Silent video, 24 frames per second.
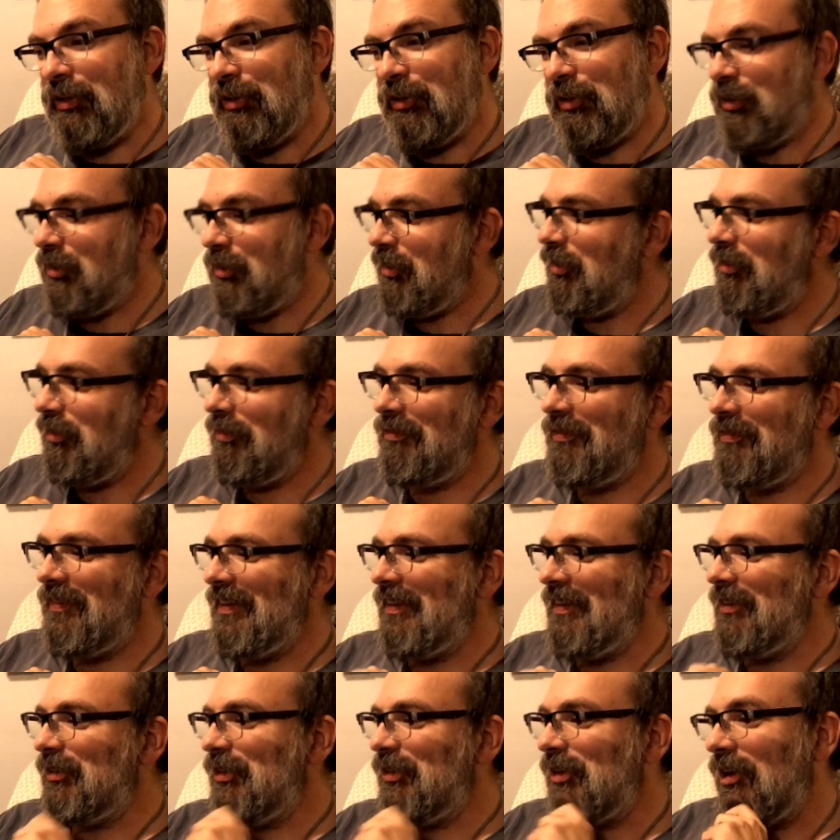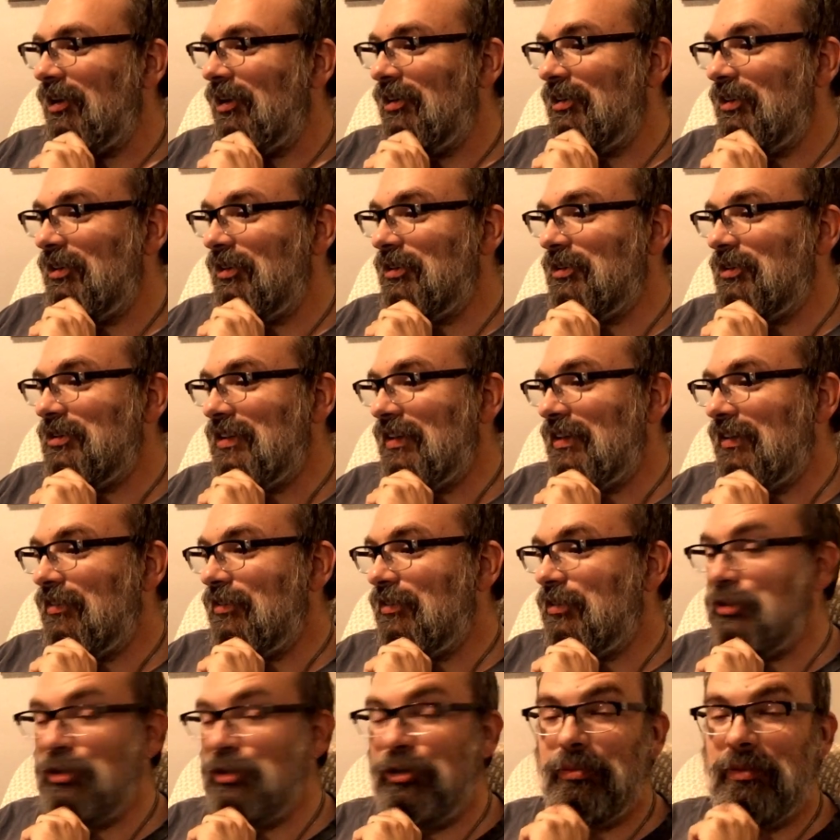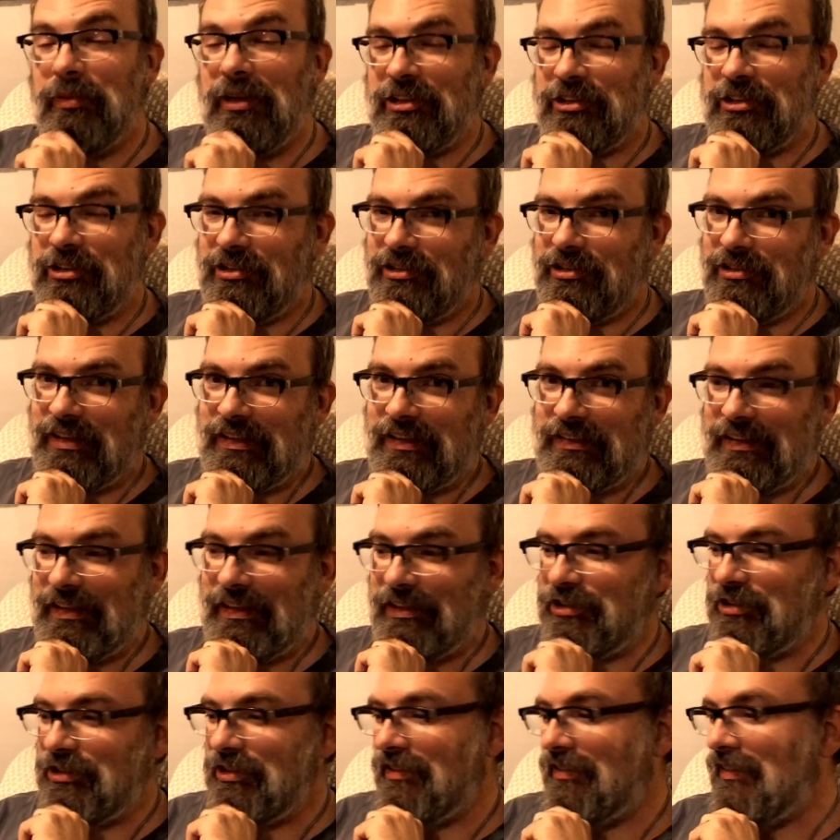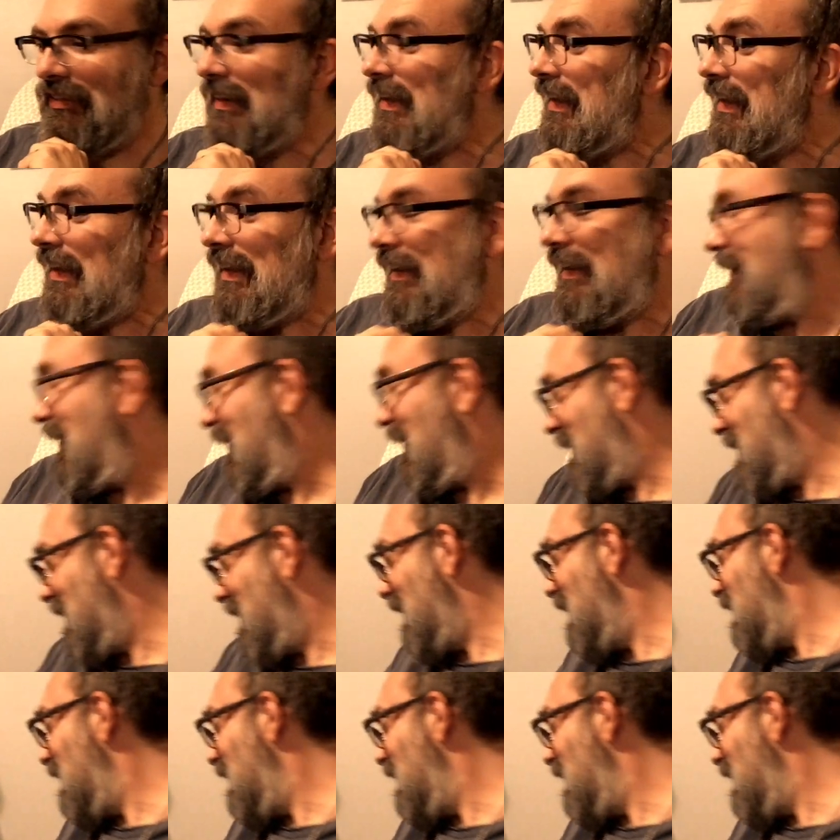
do you feel garners too much attention? That's